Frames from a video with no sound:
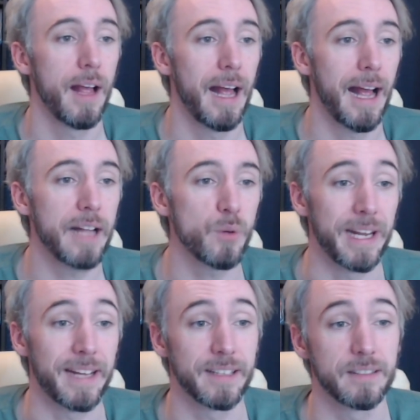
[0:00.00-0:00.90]
I don't
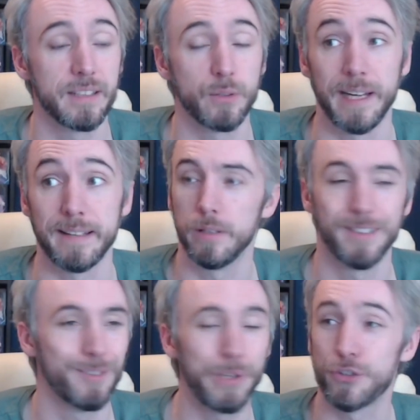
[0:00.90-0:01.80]
hate it, I don't hate it.
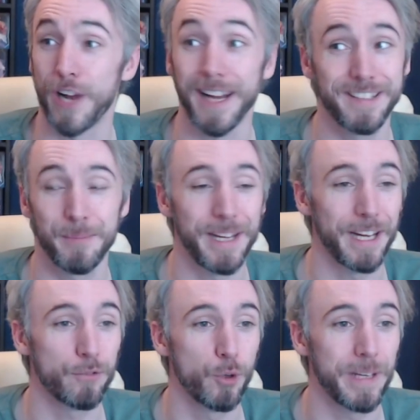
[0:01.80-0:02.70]
We tried to make
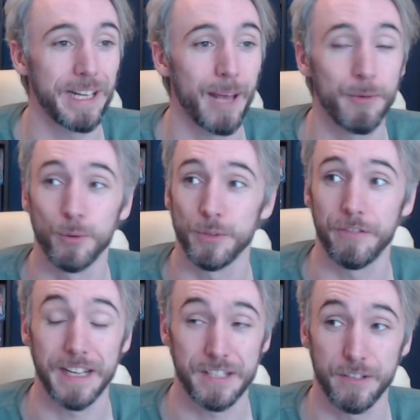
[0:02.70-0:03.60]
Ruby Emerald
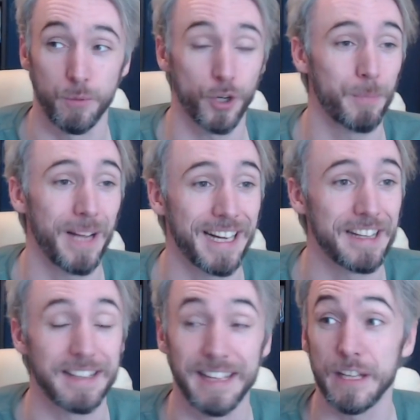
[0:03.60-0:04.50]
Evasive work back in
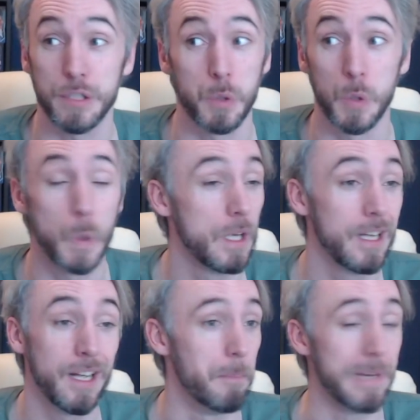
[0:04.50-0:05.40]
the day, so
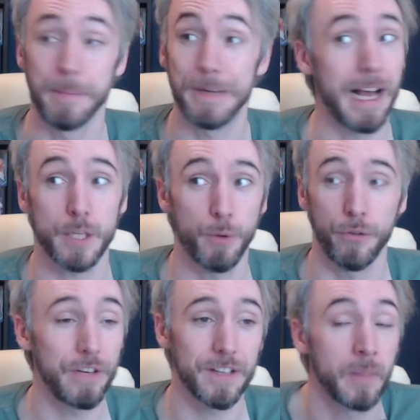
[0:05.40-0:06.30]
maybe that's worth
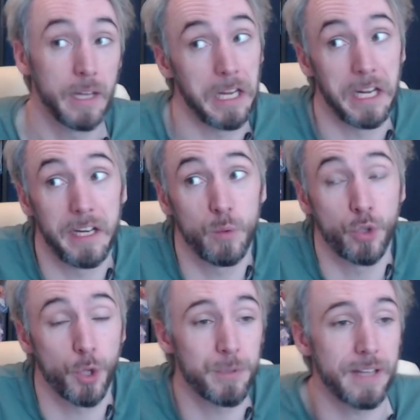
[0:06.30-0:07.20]
revisiting. Aerial
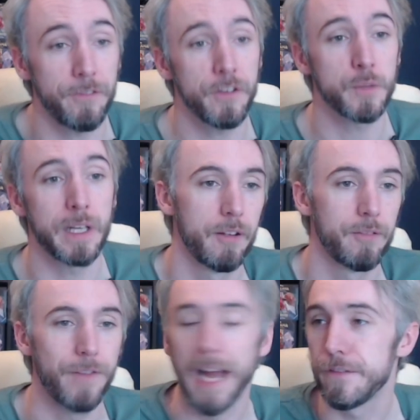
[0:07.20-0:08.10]
could be the difference maker.
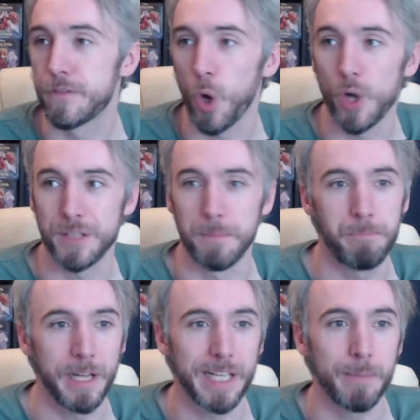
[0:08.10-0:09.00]
5-cost
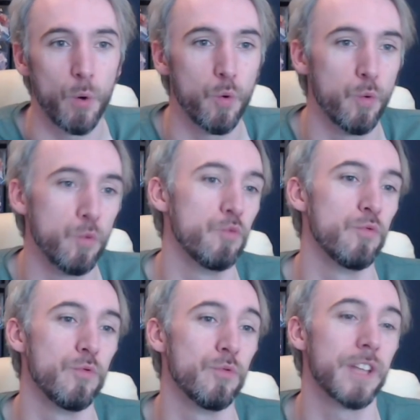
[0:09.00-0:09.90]
Billy
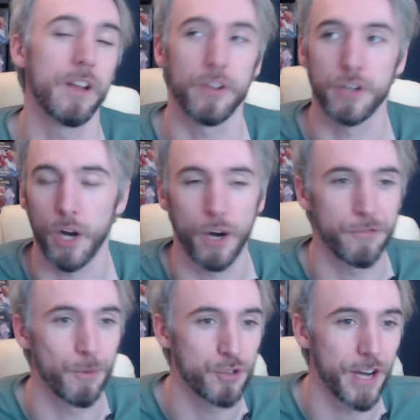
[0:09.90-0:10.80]
Bones, another card
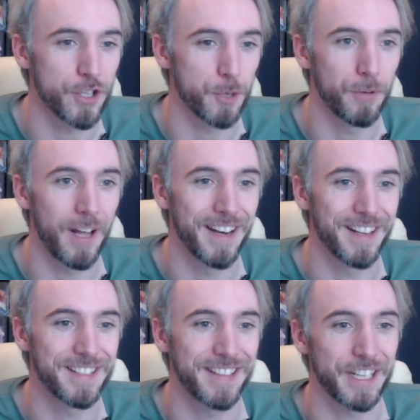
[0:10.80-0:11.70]
from Treasure Planet,
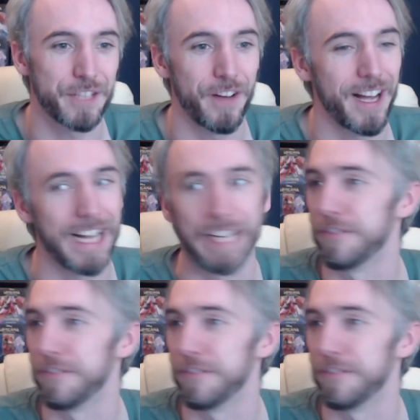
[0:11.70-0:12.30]
6/5.